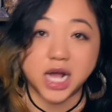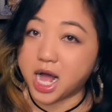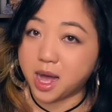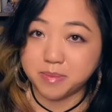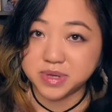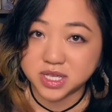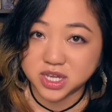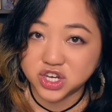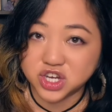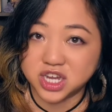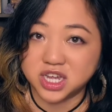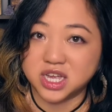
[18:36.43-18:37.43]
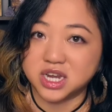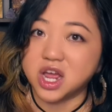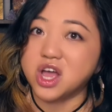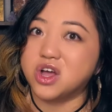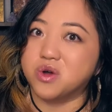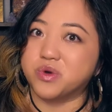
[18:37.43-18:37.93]

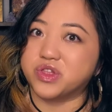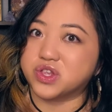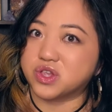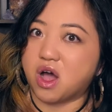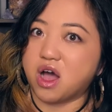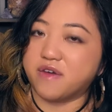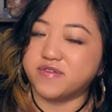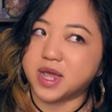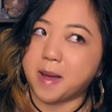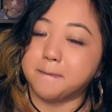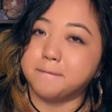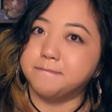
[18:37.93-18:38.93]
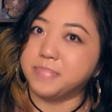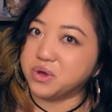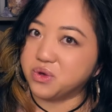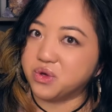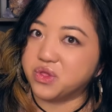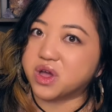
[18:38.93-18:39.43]
composition, with soft yet
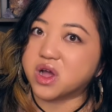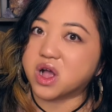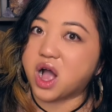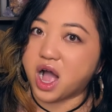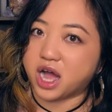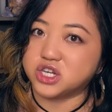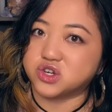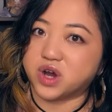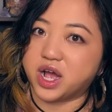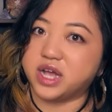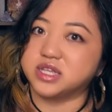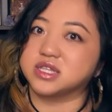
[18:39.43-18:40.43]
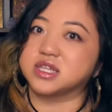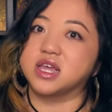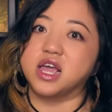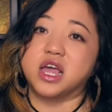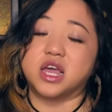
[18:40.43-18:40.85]
bold contrast.